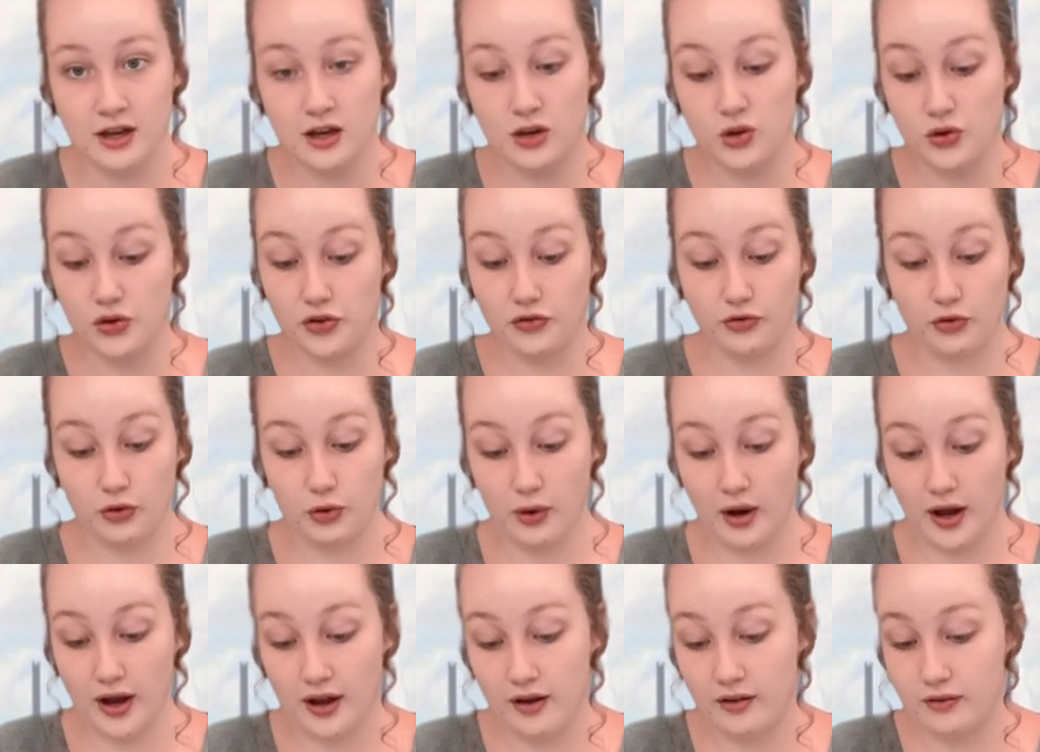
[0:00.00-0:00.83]
So if you
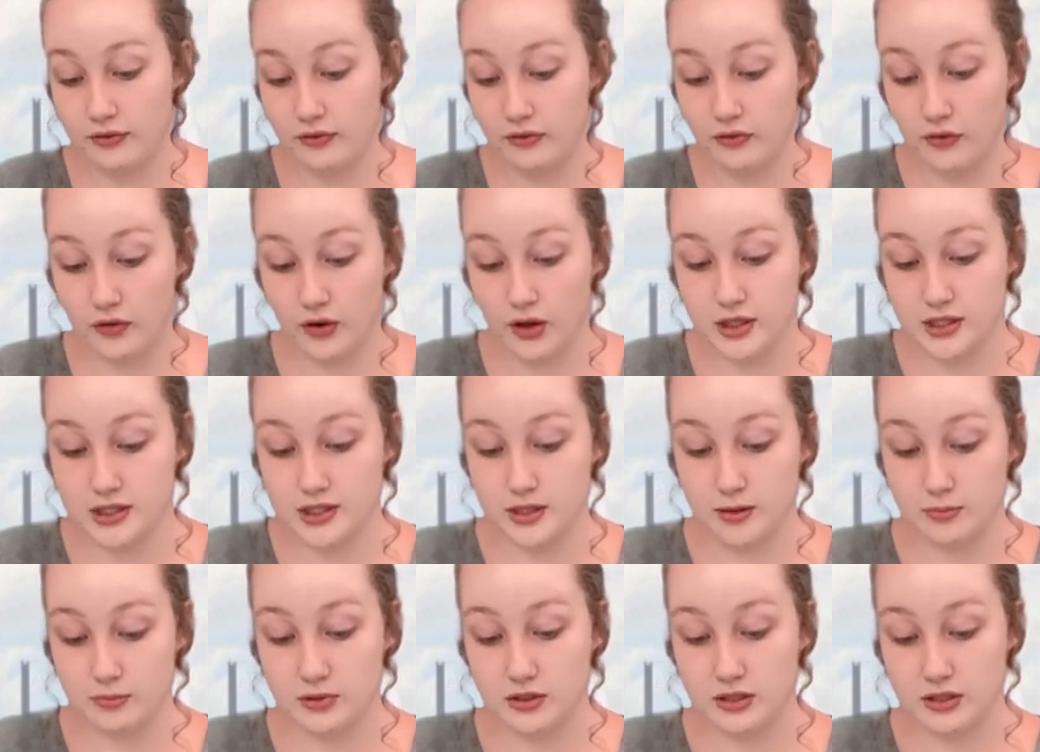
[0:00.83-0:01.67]
have a
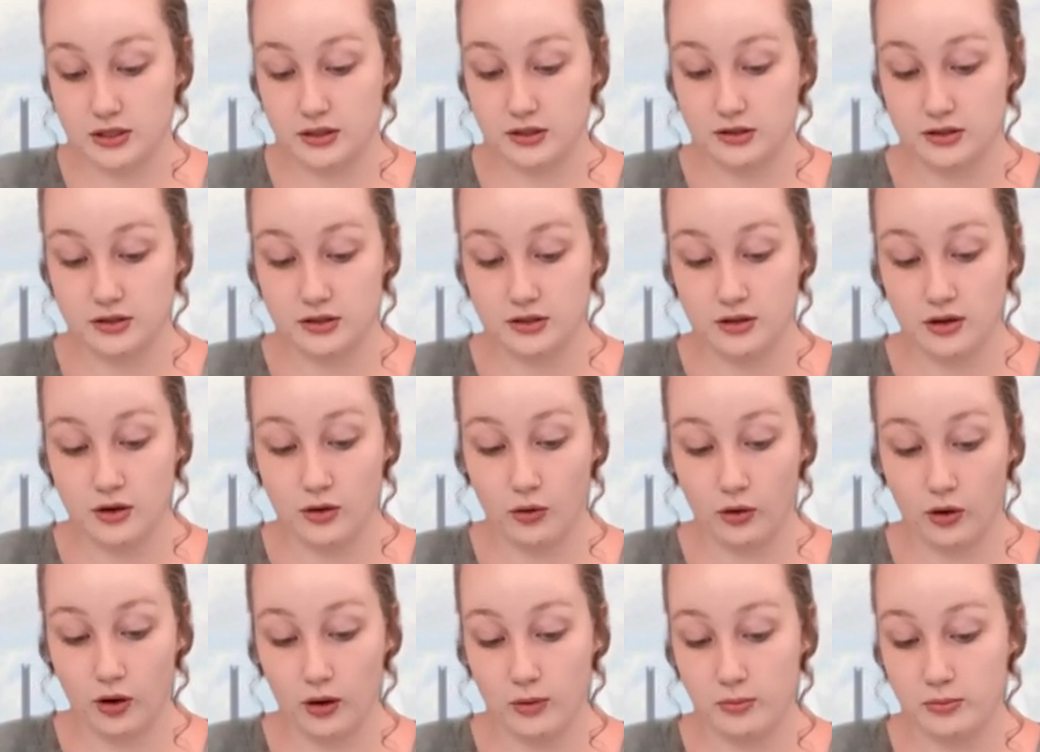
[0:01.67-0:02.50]
substance
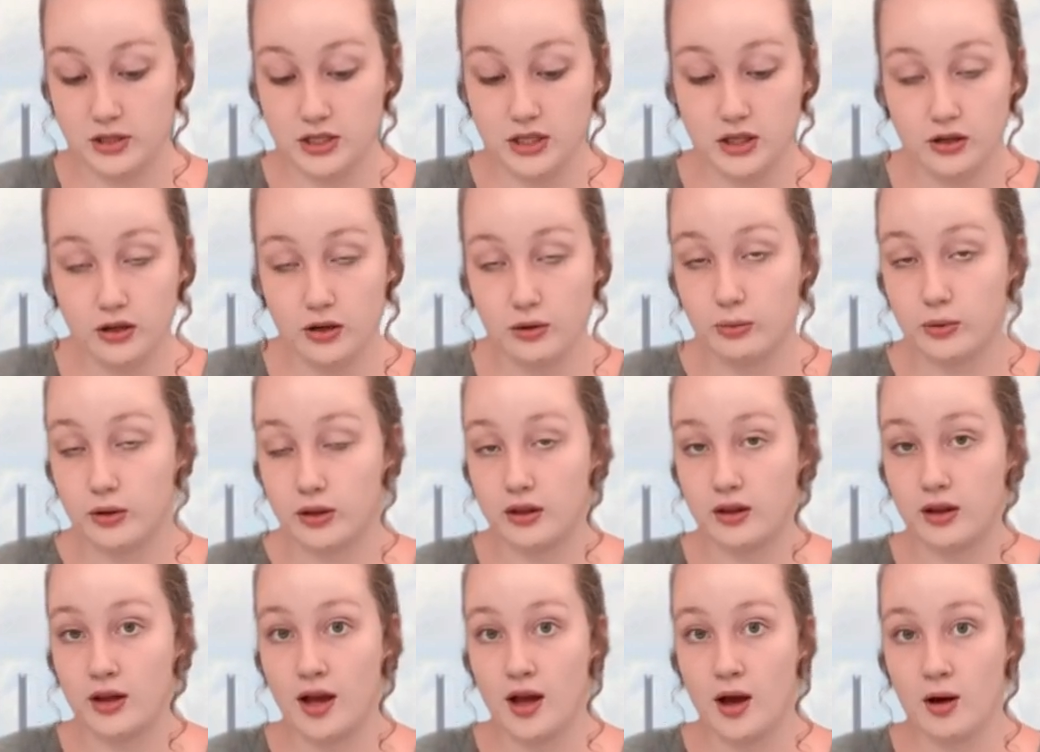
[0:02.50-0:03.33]
or a material with
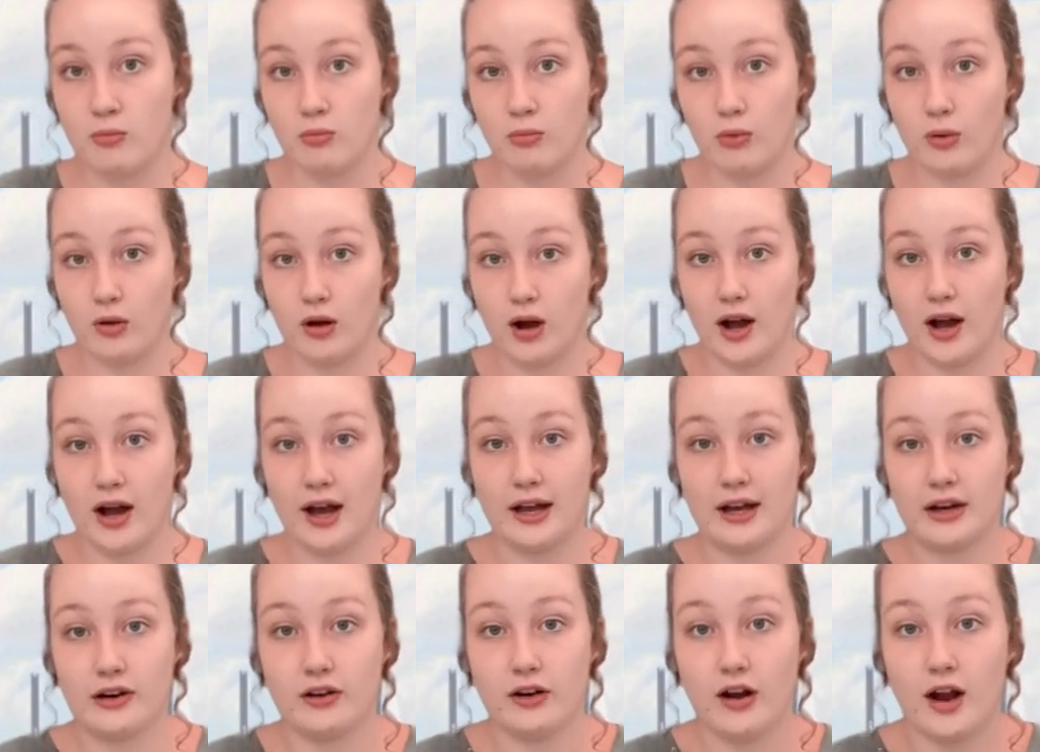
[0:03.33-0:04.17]
a
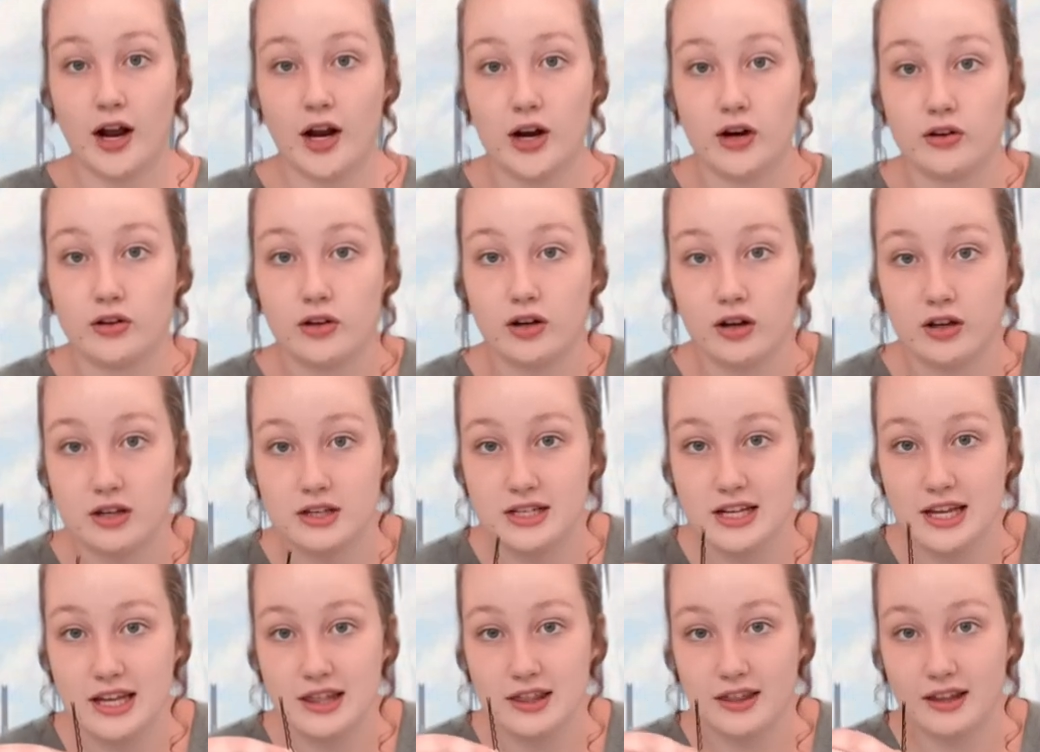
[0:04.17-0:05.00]
higher iron
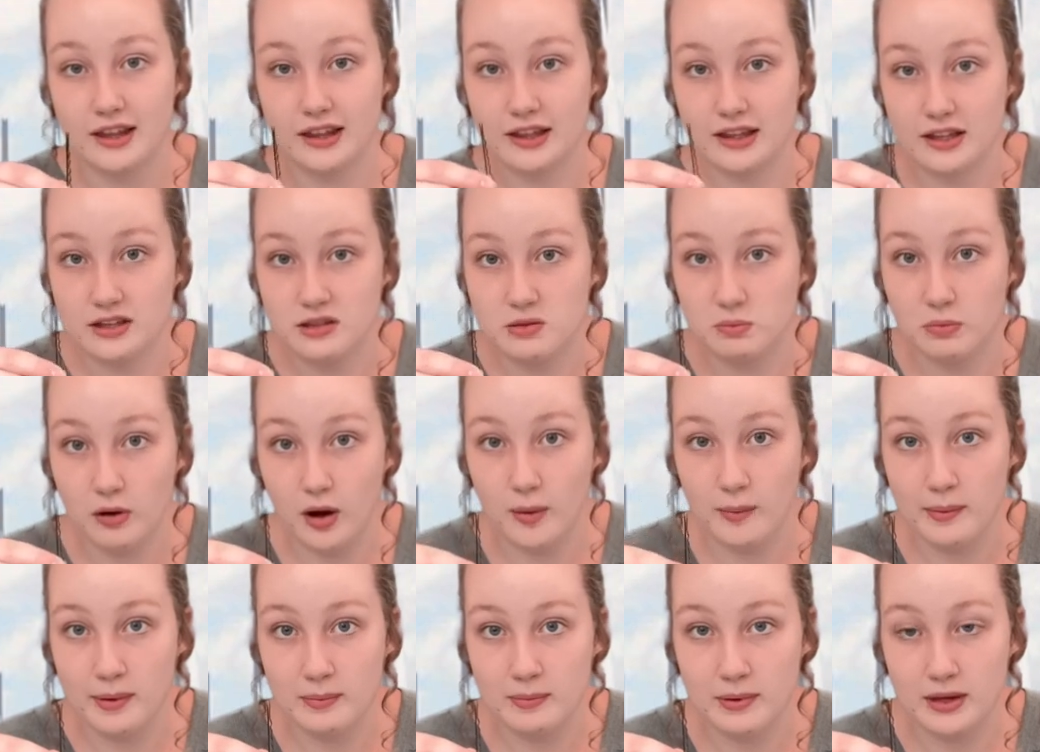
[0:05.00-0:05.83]
content than this
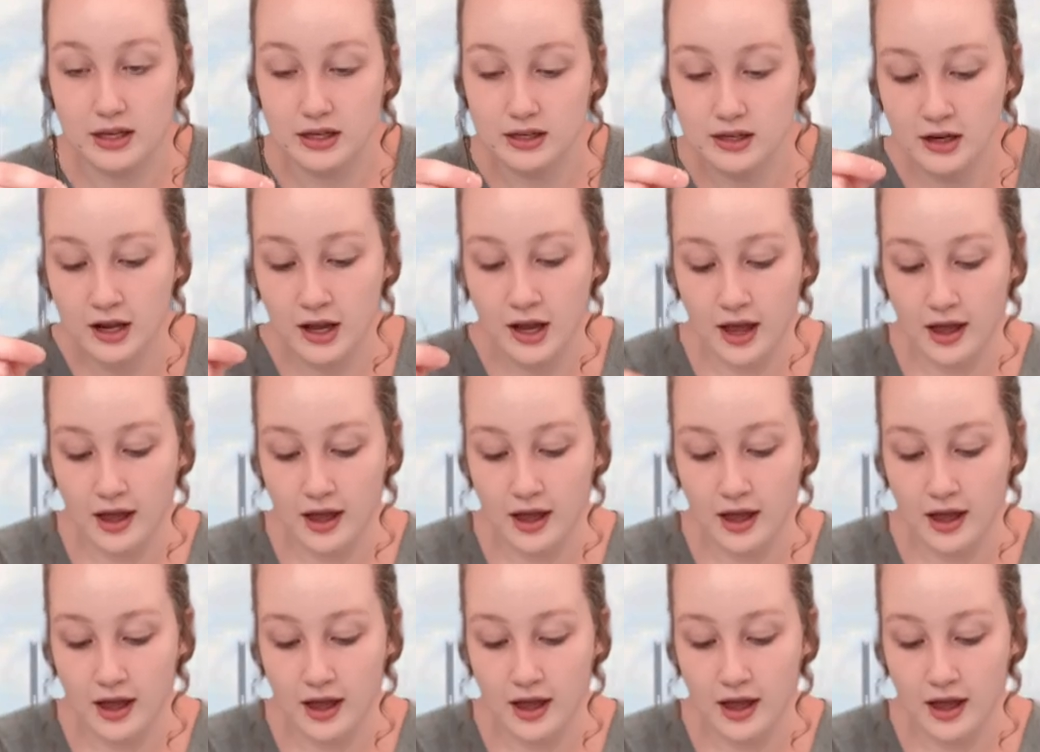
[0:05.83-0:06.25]
bobby pin,